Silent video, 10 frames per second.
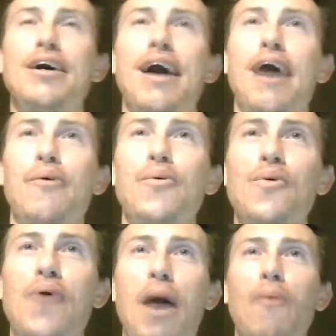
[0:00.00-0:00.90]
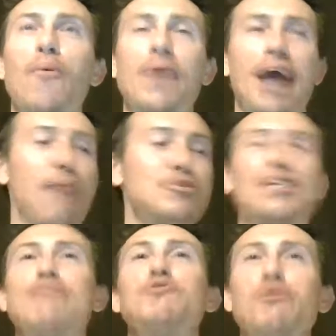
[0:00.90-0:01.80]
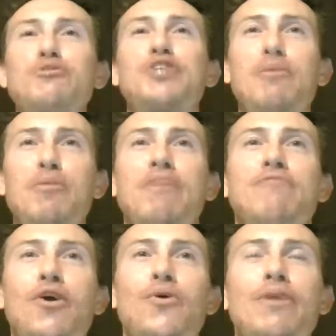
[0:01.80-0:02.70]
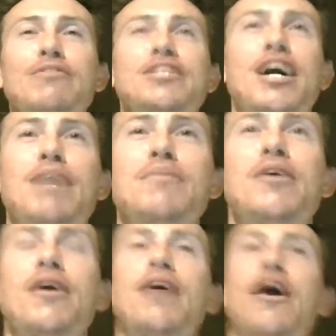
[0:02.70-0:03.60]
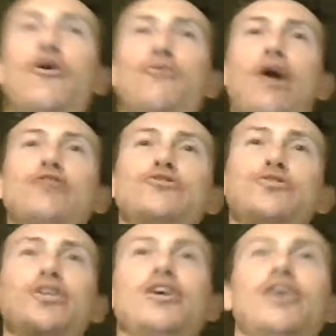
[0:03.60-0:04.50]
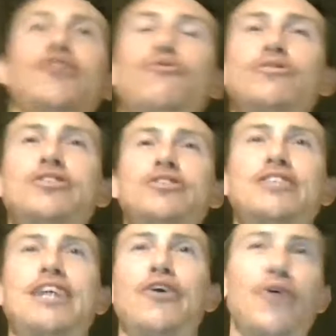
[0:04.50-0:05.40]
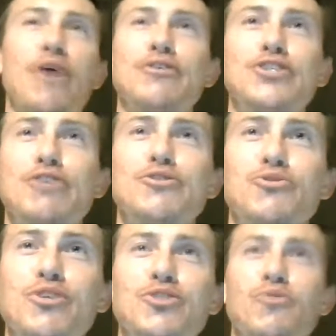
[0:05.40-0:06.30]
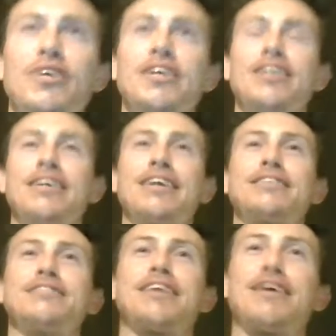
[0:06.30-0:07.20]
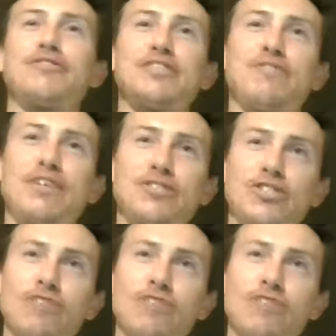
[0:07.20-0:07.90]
I would just have alerts coming to my phone every time Aaron Rodgers throws a touchdown or Aaron Jones runs one in, and that Seattle defense